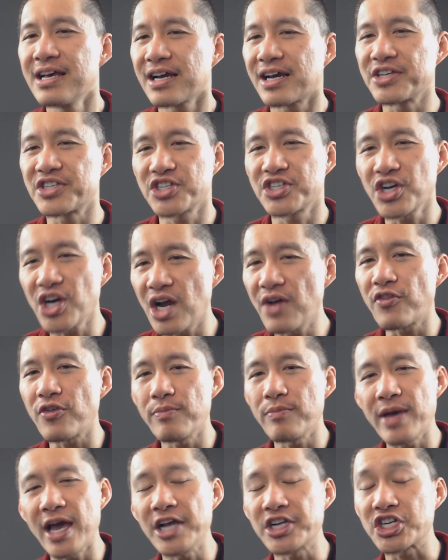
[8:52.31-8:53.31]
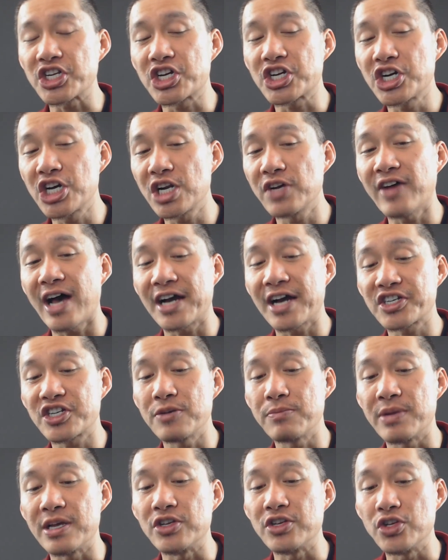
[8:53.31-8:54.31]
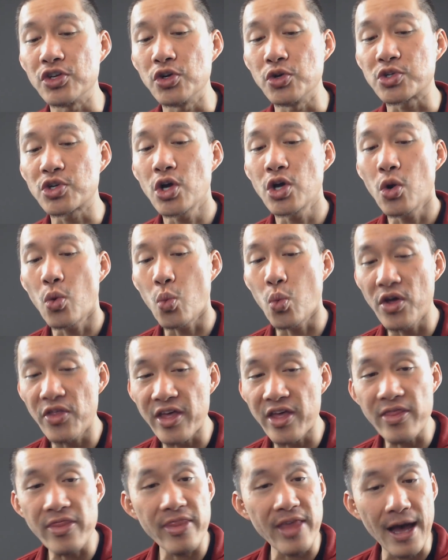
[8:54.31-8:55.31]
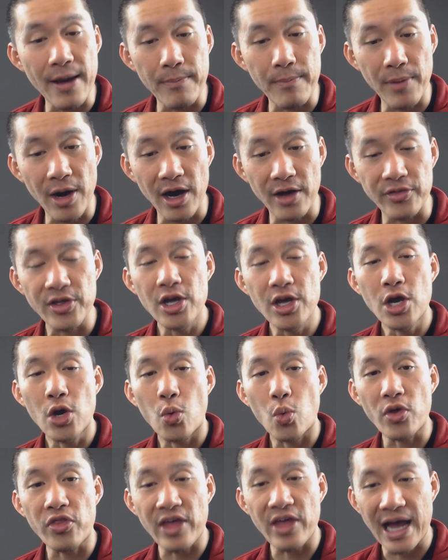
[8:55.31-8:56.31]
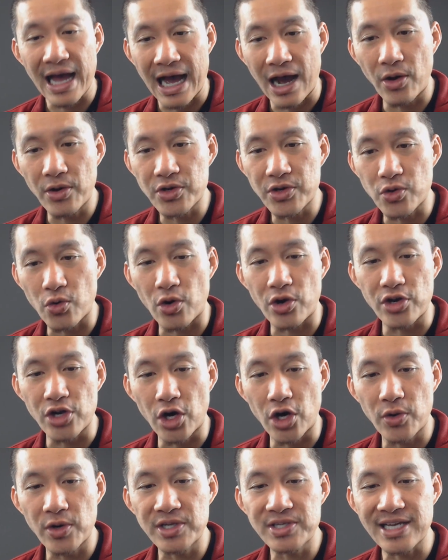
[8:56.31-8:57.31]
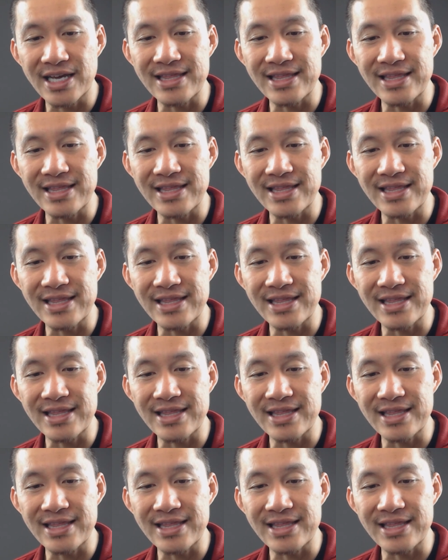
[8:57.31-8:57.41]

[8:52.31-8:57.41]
because your information could have actually been used within that month without your notice,